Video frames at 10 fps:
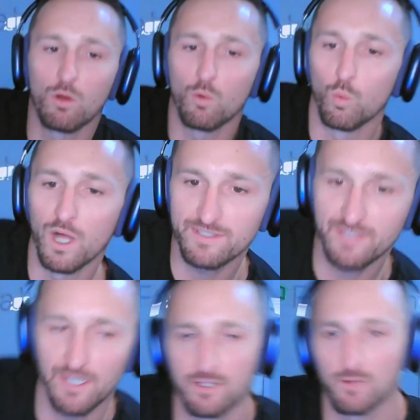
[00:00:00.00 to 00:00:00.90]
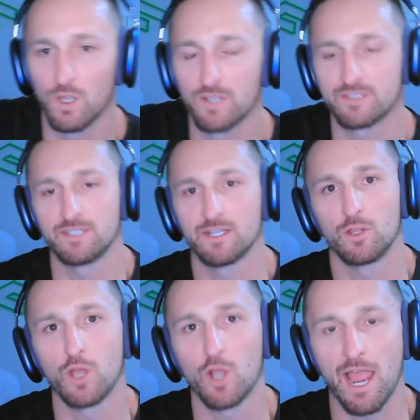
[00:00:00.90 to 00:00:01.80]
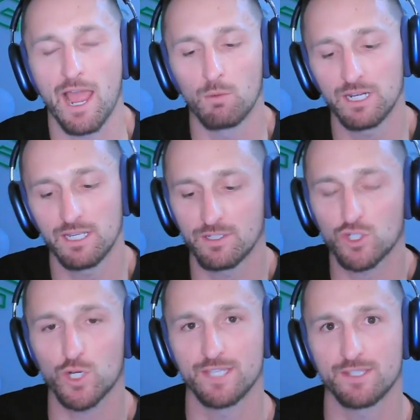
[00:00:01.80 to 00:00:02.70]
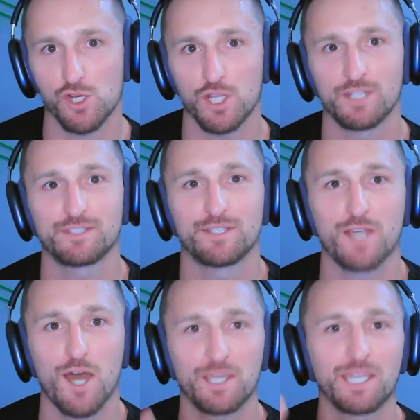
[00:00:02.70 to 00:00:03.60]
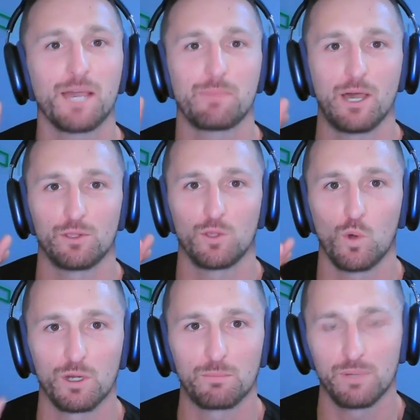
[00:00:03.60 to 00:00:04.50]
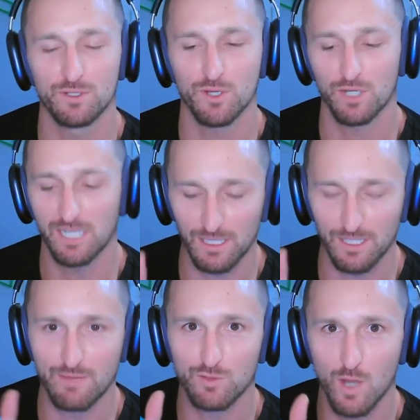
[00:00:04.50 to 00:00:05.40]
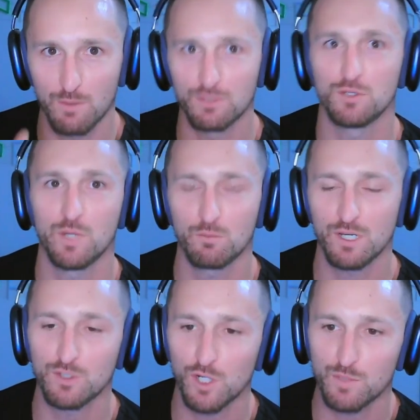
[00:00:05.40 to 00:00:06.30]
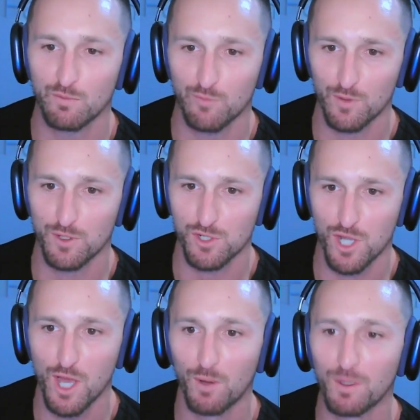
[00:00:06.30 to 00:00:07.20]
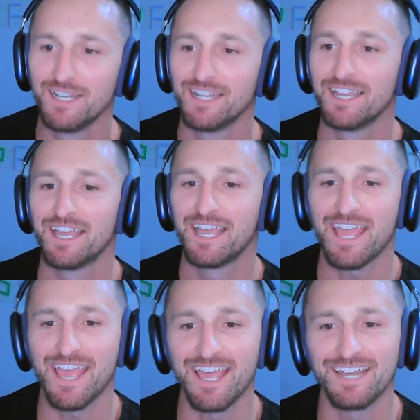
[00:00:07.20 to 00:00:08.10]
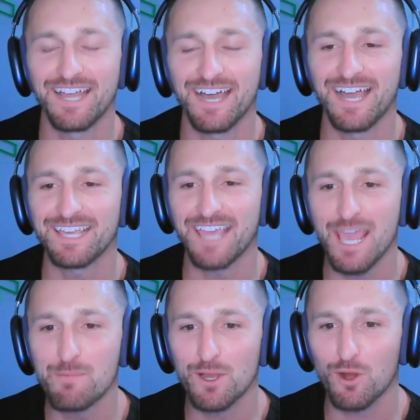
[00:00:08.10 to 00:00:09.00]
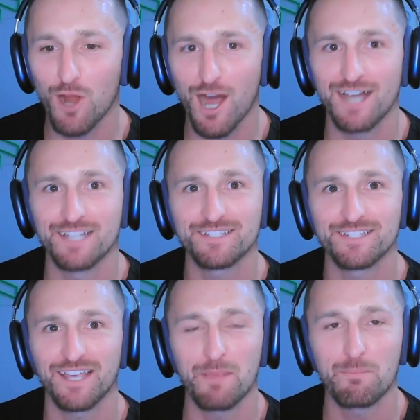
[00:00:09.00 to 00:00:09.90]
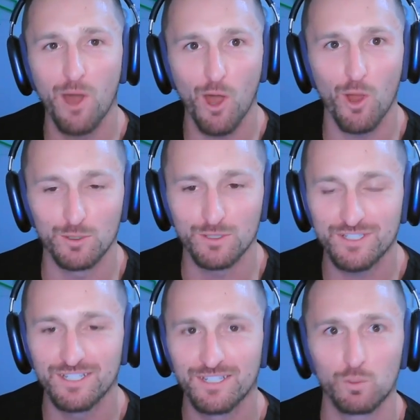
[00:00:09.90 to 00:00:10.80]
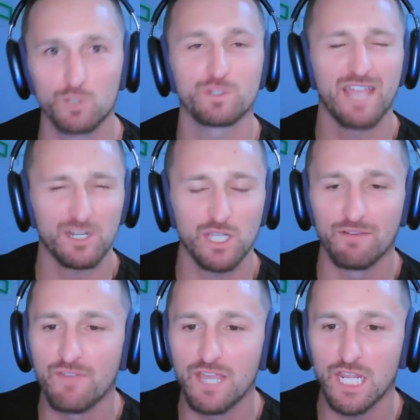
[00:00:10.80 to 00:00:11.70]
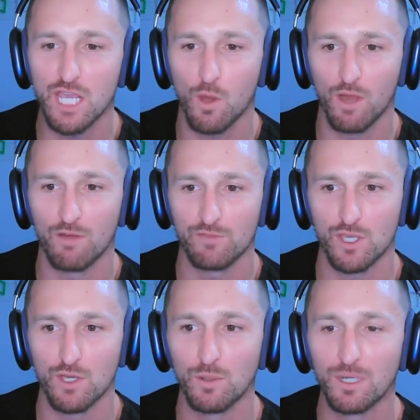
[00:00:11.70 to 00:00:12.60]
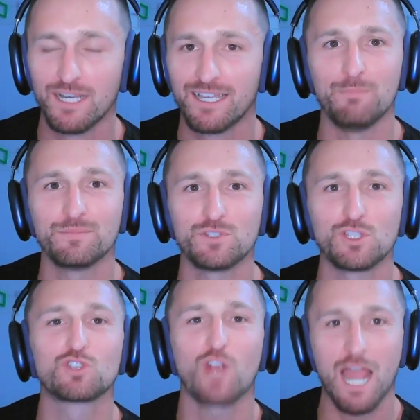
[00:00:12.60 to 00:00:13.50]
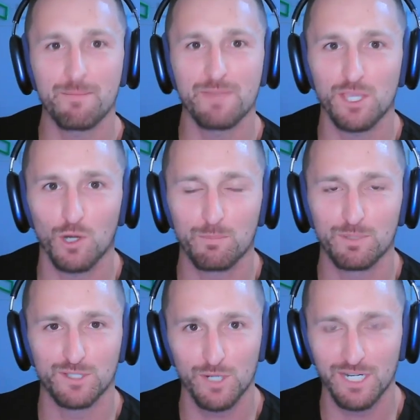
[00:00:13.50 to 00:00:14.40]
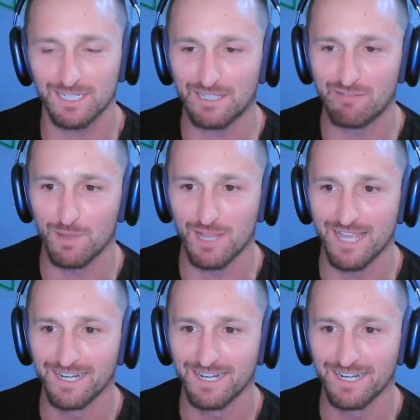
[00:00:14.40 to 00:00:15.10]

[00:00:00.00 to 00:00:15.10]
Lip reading: Well said, Donald. Okay, I want to transition to talking about your paternity leave. So I was doing research before the show, and I came across a post, which was actually a video of you describing your paternity leave plan.